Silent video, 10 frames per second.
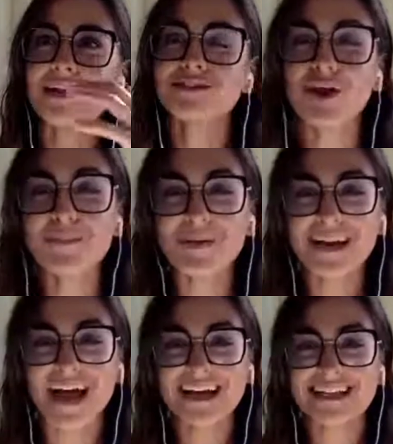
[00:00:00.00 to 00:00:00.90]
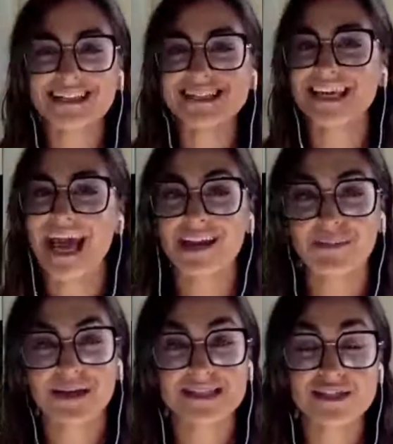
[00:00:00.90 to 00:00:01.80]
Don't be like scared
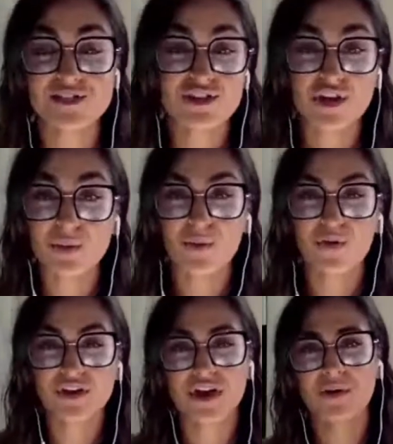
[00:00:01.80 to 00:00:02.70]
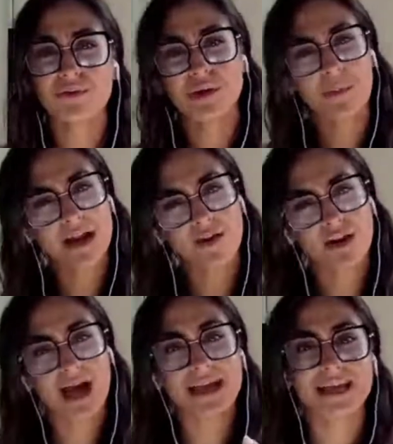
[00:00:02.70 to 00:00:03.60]
because it's new, or you might not
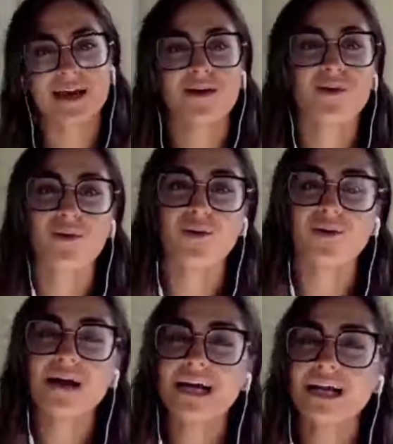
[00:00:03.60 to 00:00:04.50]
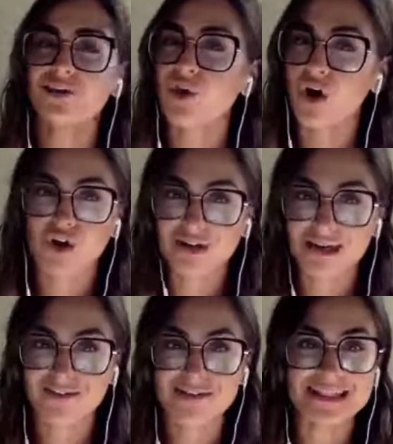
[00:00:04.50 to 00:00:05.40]
like it, or you're not good
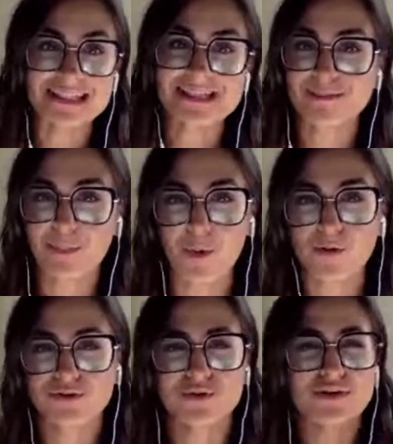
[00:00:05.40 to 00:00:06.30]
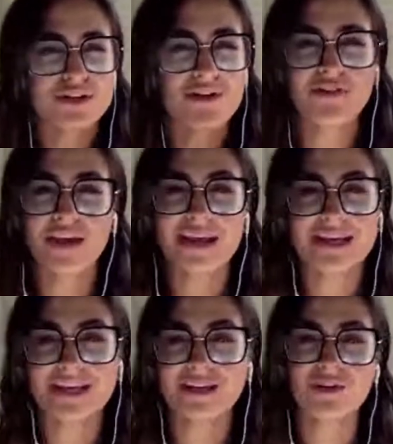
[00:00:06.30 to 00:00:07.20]
enough at the sport, or you don't think
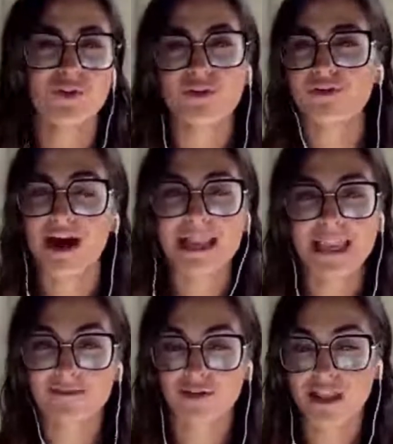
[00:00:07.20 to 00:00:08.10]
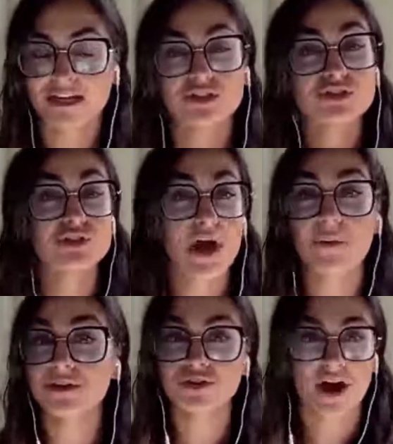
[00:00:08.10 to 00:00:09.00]
you're the right level. Like, just go
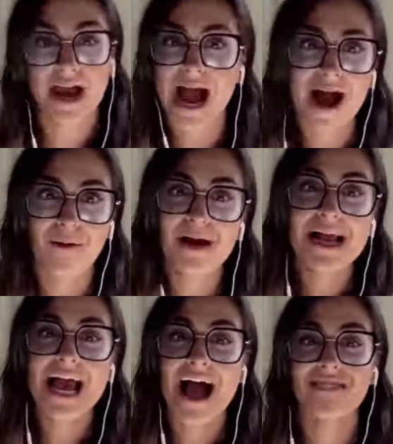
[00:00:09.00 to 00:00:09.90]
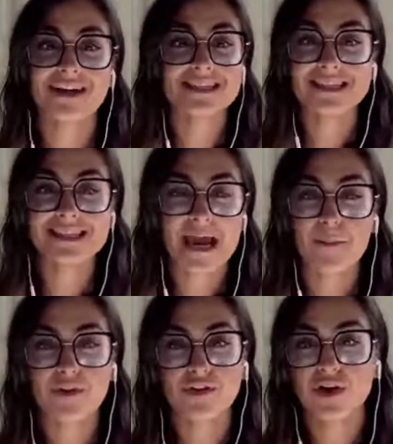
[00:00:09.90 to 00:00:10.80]
and try it out. And that's the same
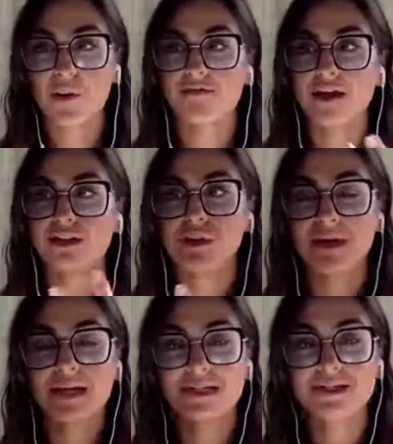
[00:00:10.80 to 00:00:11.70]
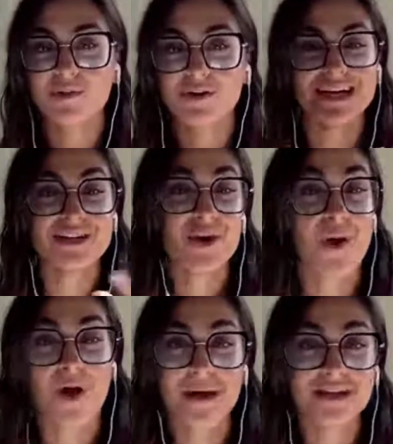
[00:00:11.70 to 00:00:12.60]
with, if they're doing sort of,
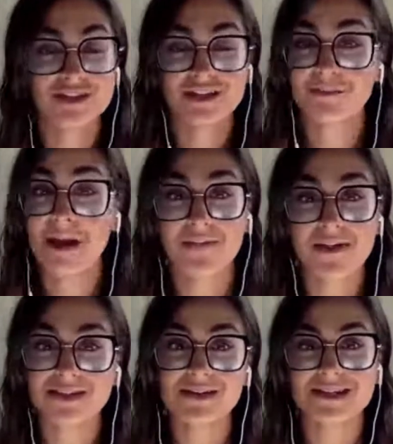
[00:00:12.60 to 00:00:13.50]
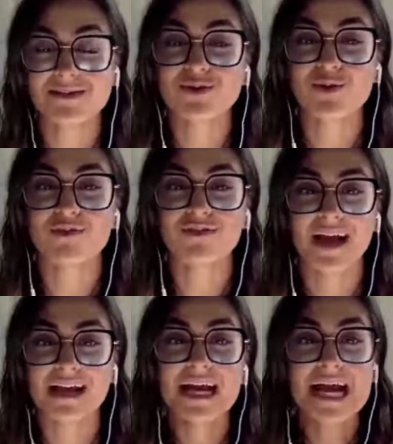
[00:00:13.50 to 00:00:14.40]
Noelle mentioned, maybe they're doing some sort of
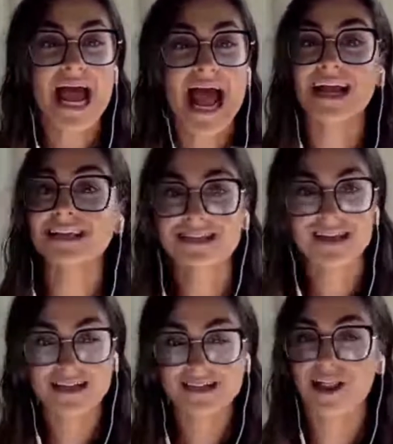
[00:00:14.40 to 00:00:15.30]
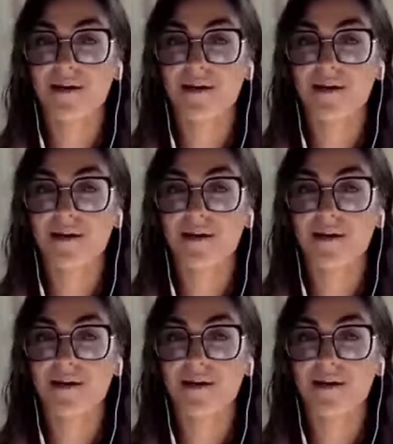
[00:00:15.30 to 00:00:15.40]
like exercise club